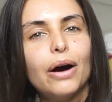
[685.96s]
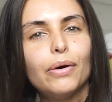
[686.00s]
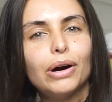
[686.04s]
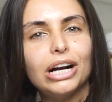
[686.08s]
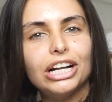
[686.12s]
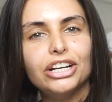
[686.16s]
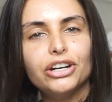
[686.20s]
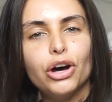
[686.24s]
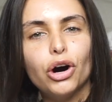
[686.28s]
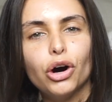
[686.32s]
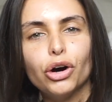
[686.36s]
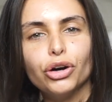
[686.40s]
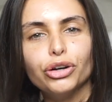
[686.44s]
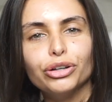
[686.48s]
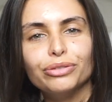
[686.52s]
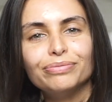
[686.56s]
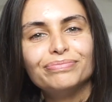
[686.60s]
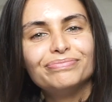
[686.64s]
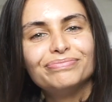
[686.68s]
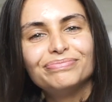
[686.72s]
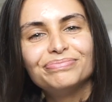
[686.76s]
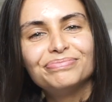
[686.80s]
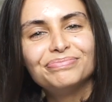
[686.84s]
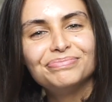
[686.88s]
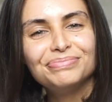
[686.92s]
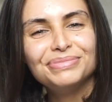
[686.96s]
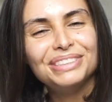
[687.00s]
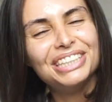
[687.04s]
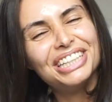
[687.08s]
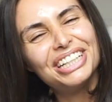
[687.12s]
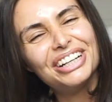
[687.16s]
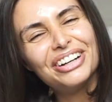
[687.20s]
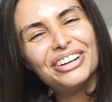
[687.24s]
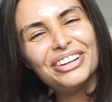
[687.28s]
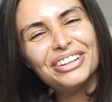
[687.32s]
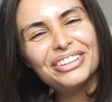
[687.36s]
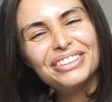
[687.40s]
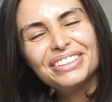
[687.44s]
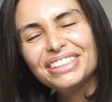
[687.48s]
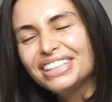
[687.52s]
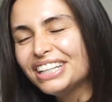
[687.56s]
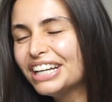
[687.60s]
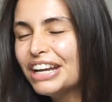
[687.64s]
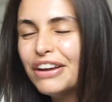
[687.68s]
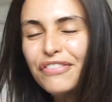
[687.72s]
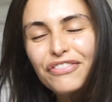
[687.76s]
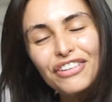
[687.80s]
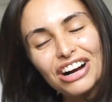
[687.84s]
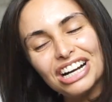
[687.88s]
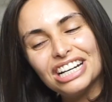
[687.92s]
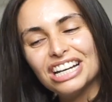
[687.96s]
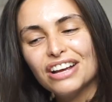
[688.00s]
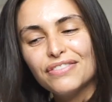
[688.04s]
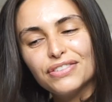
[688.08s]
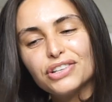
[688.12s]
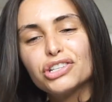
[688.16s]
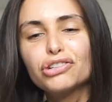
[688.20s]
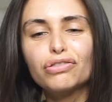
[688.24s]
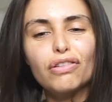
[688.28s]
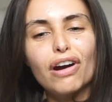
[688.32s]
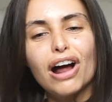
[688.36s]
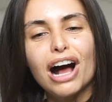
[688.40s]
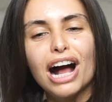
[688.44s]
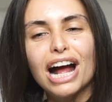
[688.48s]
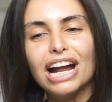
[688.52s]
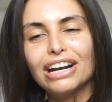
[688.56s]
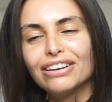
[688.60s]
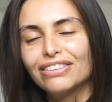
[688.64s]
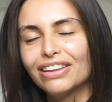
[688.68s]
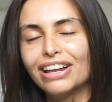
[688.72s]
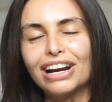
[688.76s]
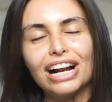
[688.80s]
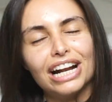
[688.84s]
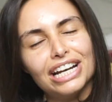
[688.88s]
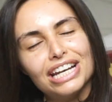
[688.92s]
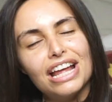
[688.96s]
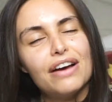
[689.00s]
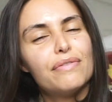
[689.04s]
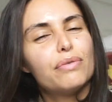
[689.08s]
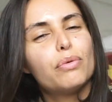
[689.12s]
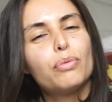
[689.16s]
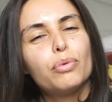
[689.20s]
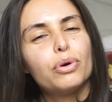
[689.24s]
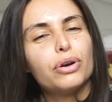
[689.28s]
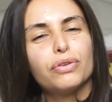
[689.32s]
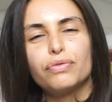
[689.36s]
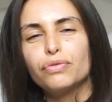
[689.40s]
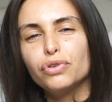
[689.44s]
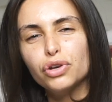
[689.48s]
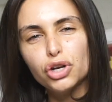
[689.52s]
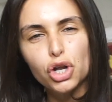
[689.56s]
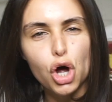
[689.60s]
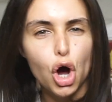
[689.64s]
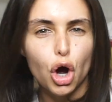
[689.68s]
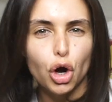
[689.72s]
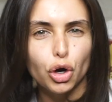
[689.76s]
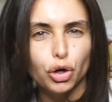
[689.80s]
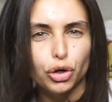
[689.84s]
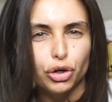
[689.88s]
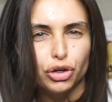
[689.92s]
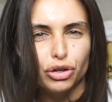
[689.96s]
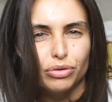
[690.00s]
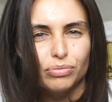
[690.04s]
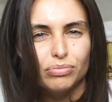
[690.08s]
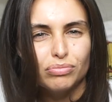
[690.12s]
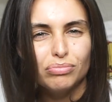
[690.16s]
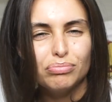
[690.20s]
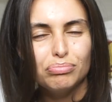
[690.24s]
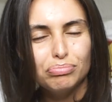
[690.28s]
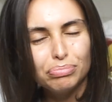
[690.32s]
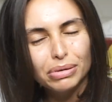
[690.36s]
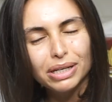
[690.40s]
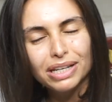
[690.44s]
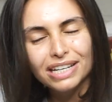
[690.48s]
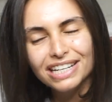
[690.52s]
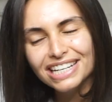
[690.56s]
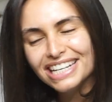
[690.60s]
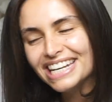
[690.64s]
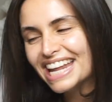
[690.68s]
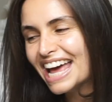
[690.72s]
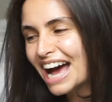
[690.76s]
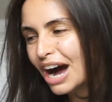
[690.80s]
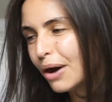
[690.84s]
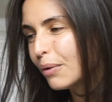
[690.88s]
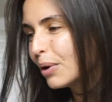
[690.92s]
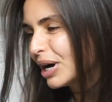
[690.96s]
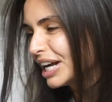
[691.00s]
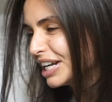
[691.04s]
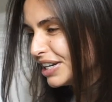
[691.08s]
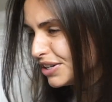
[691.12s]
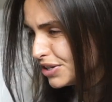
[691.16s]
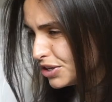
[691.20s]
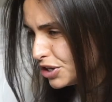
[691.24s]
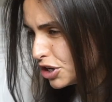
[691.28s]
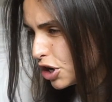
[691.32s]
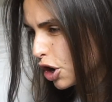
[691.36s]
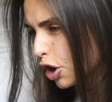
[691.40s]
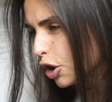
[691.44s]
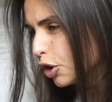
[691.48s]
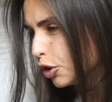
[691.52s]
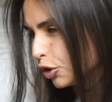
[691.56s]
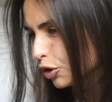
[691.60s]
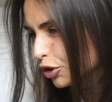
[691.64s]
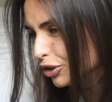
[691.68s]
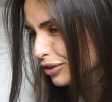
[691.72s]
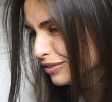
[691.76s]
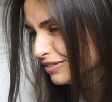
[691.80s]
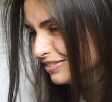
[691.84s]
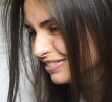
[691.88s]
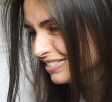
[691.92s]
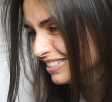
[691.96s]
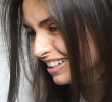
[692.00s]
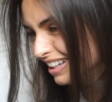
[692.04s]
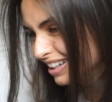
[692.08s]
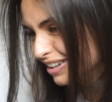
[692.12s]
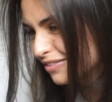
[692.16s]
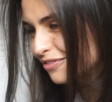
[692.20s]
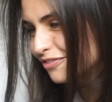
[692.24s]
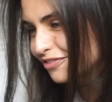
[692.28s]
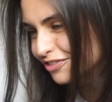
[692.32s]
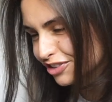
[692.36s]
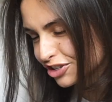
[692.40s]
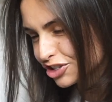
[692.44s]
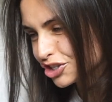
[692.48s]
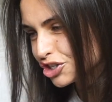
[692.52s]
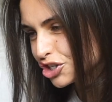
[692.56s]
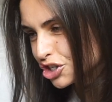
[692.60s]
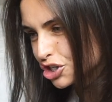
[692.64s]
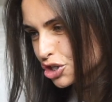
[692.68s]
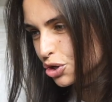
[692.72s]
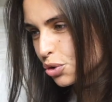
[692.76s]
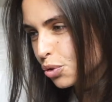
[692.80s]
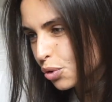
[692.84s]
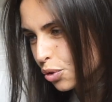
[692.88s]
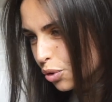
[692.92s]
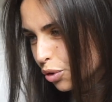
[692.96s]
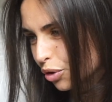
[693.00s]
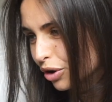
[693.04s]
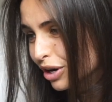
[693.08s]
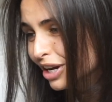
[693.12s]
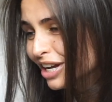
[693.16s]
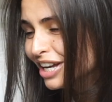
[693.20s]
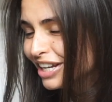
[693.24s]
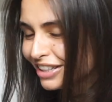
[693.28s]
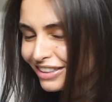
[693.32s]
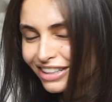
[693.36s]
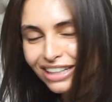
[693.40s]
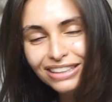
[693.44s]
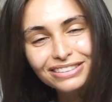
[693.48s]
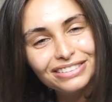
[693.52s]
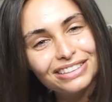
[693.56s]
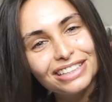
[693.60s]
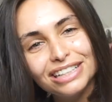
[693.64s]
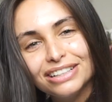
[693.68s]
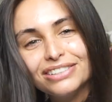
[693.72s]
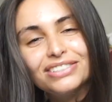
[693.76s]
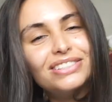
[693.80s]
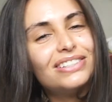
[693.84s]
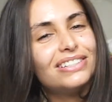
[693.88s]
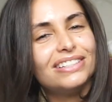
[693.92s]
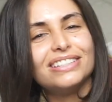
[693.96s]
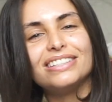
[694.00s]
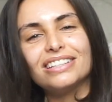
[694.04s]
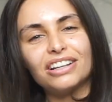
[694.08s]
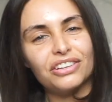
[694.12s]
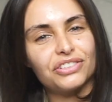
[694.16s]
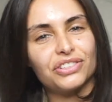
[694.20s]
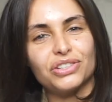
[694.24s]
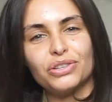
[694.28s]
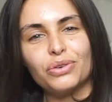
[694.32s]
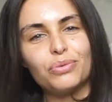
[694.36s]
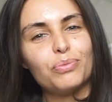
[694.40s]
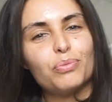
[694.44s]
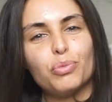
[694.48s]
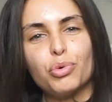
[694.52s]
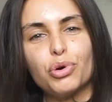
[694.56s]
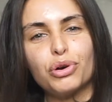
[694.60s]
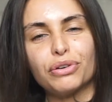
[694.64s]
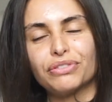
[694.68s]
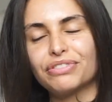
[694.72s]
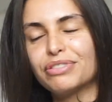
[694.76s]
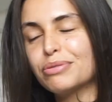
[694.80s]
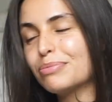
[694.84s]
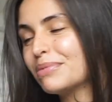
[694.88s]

I know, you know? If I never tried, then I never would have known. But now I know for sure that this doesn't work for